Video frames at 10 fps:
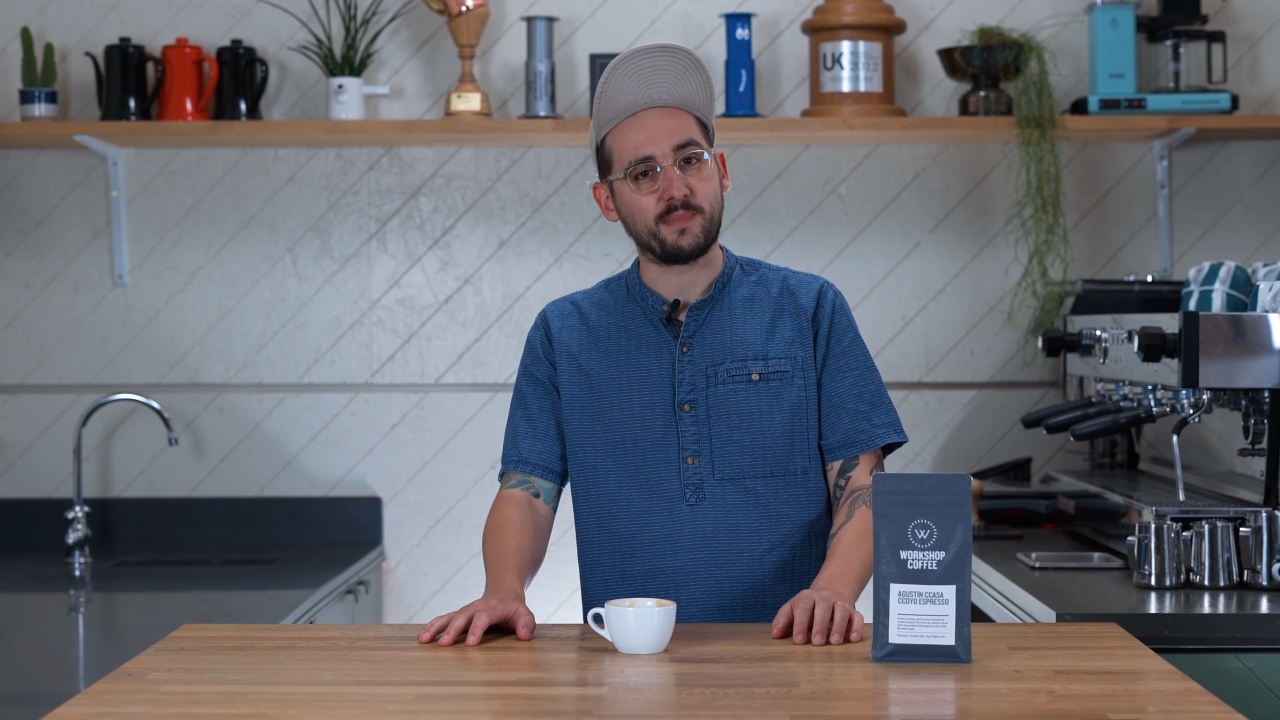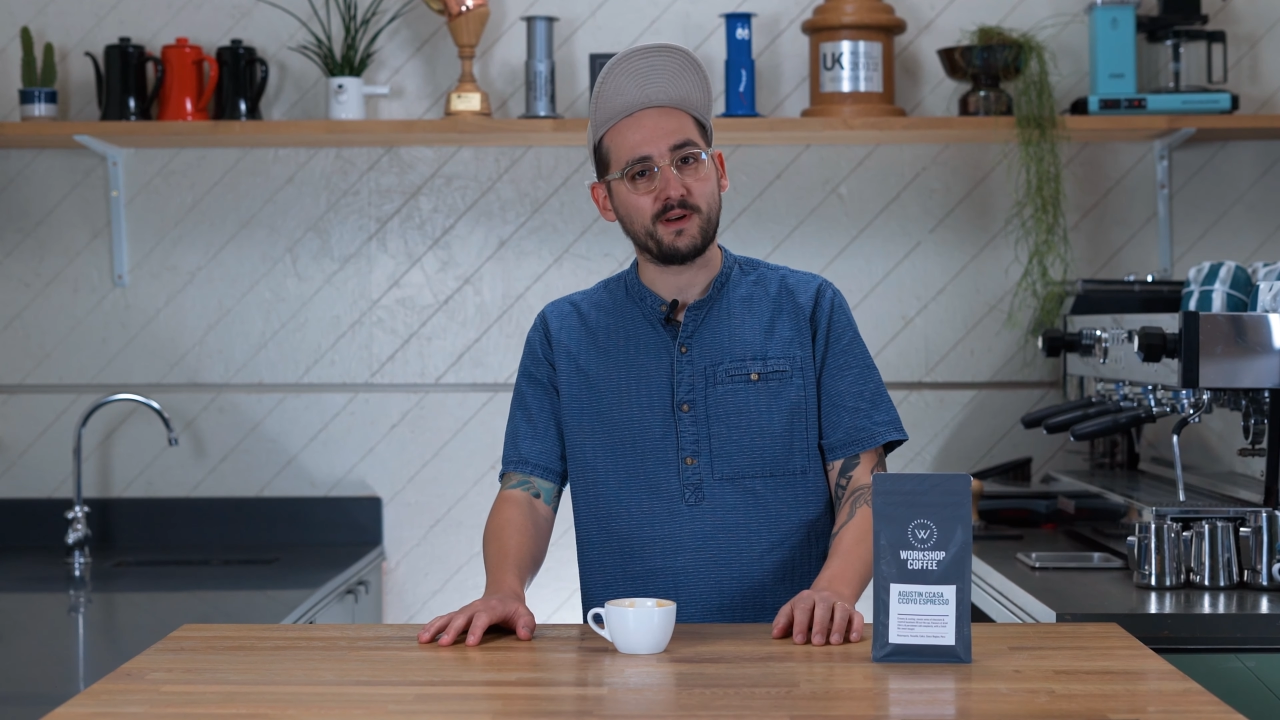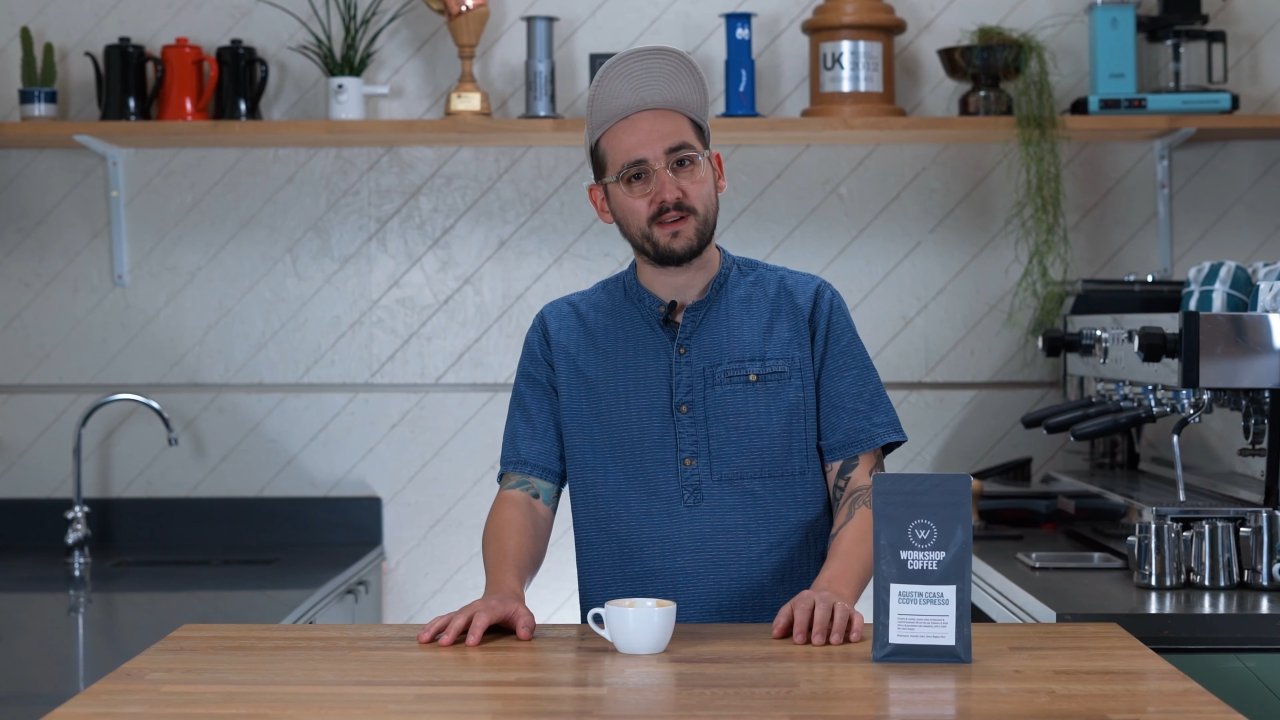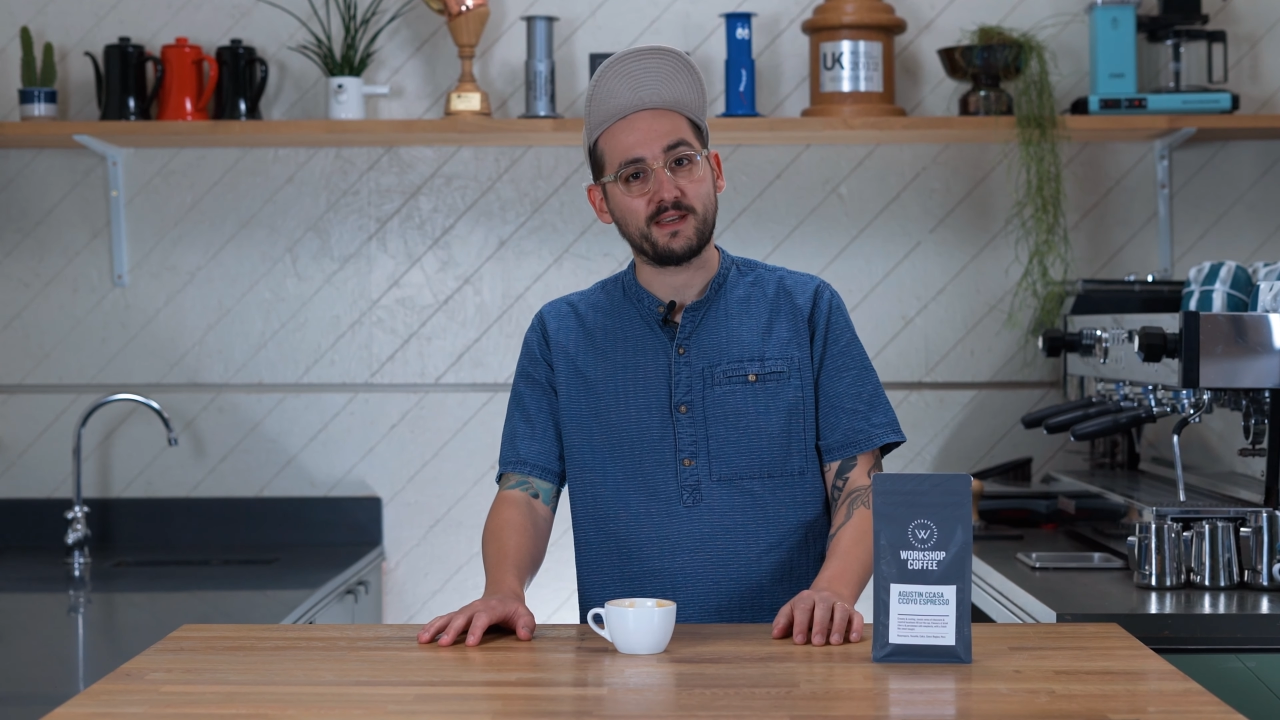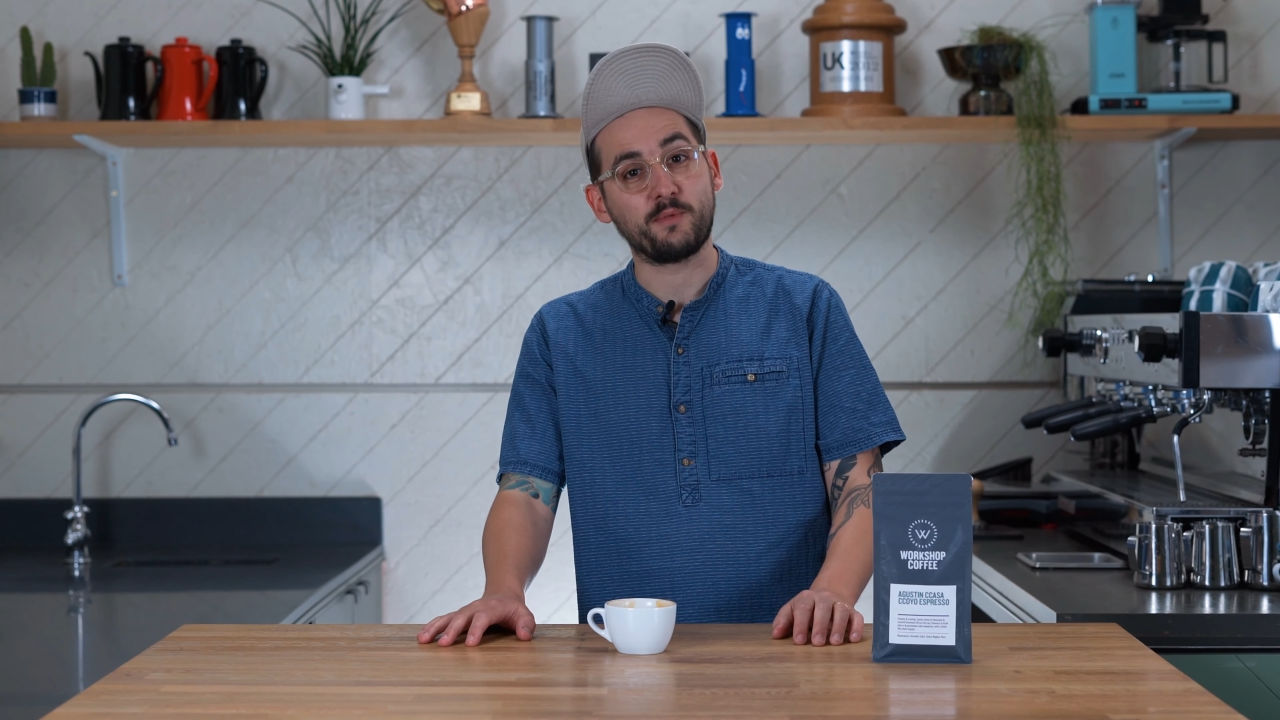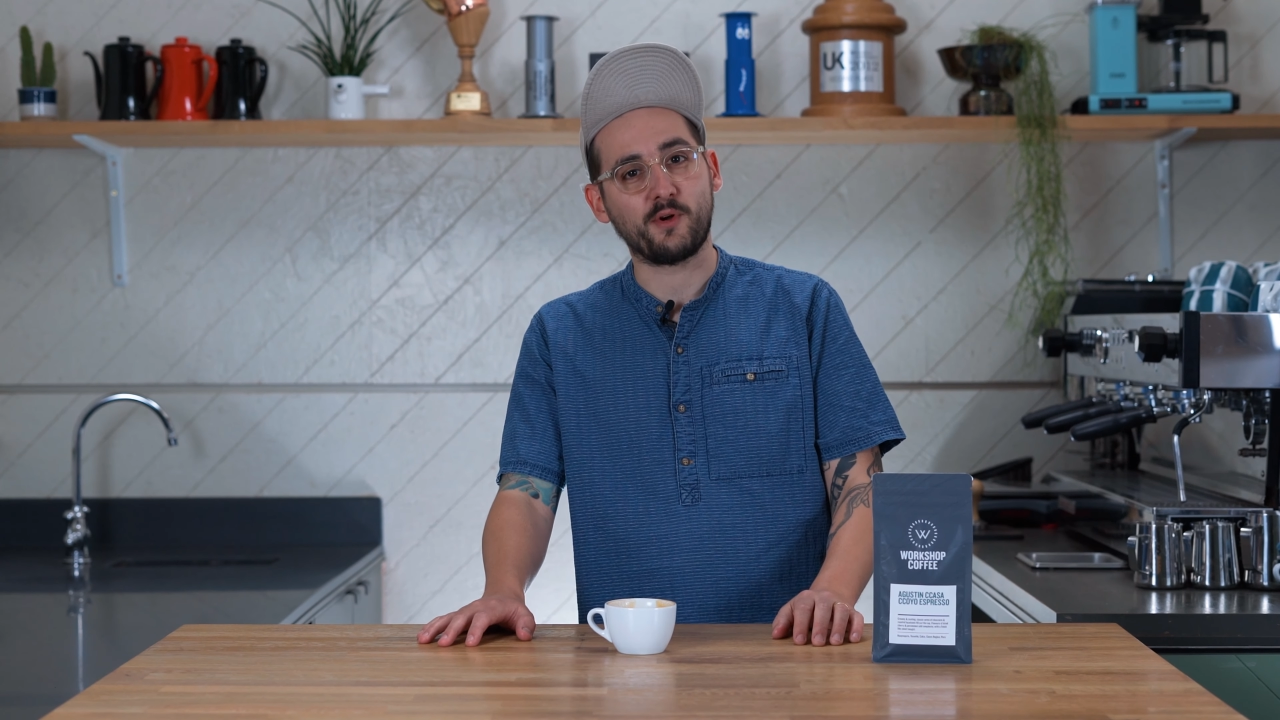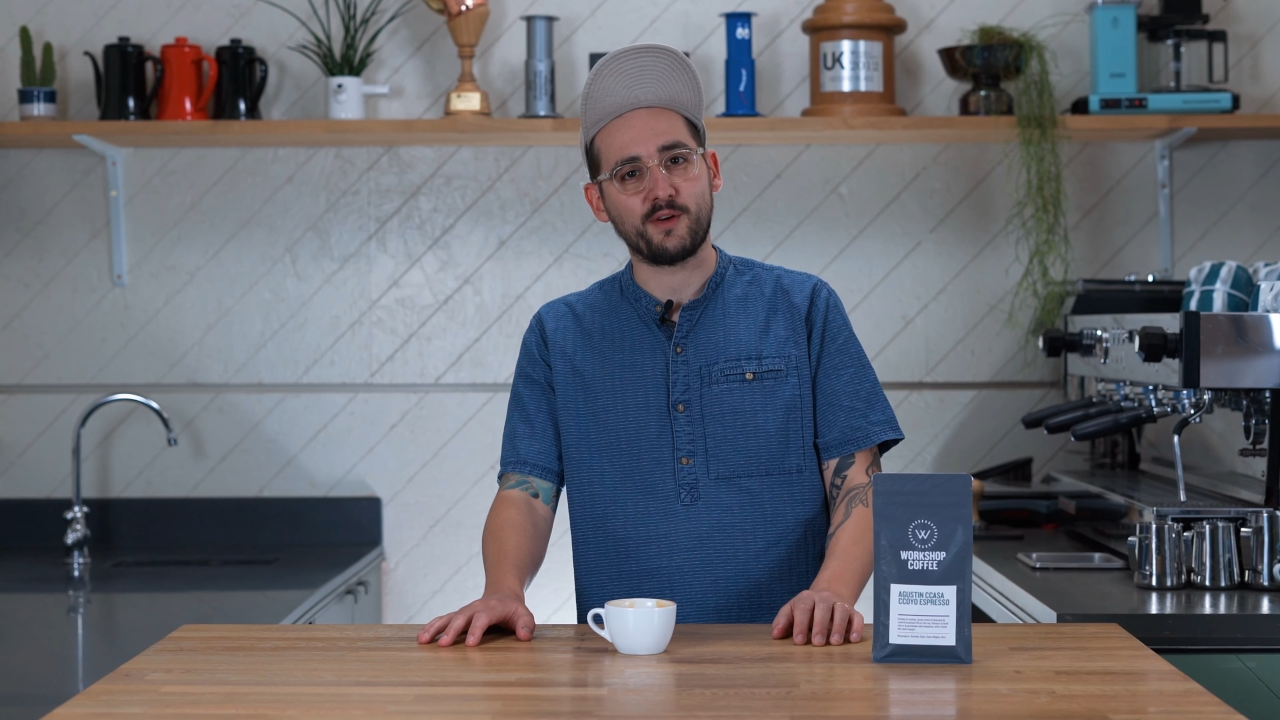your